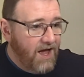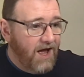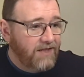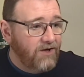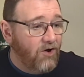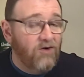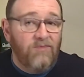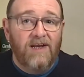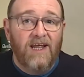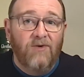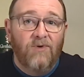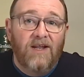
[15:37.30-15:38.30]
And the
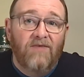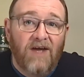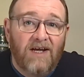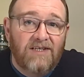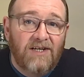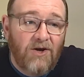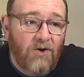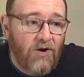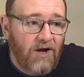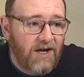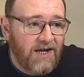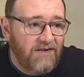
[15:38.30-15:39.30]
Hogmanay one, I've actually
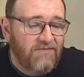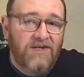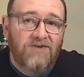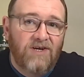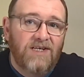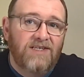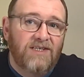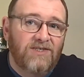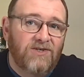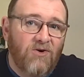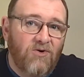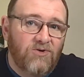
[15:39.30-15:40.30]
got a kind of interesting
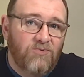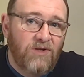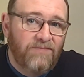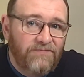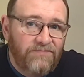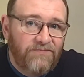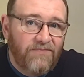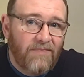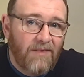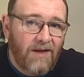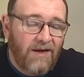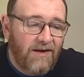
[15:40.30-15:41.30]
Scots one
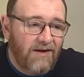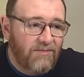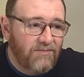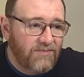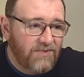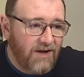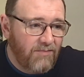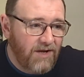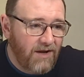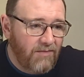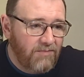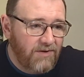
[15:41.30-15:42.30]

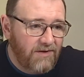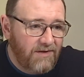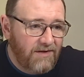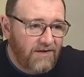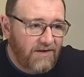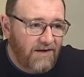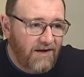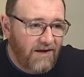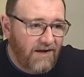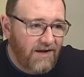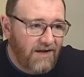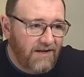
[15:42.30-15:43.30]
coming up,
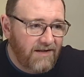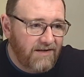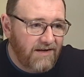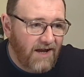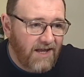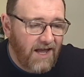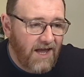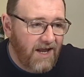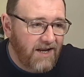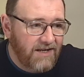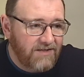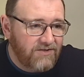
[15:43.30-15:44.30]
and
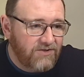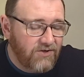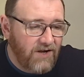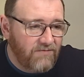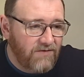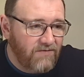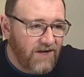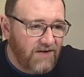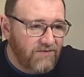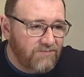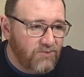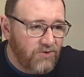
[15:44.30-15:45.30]
again it should have the
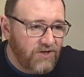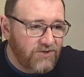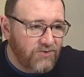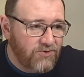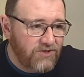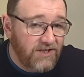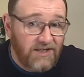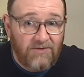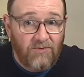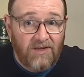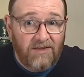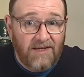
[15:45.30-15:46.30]
flavours more
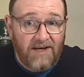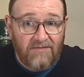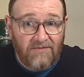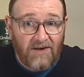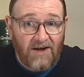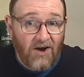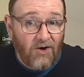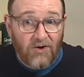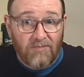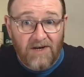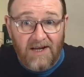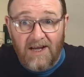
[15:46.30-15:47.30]
associated with kind of a
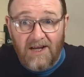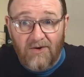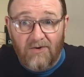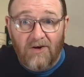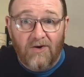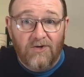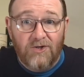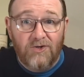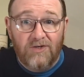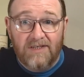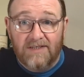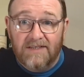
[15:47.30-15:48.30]
Hogmanay or New
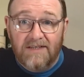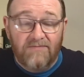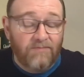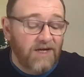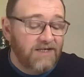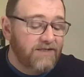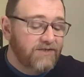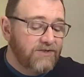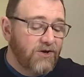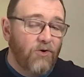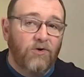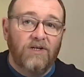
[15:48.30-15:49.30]
Year's Eve based in
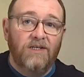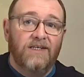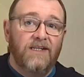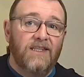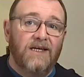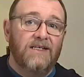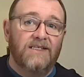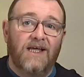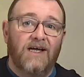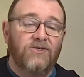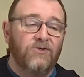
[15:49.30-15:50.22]
Scotland and things like that.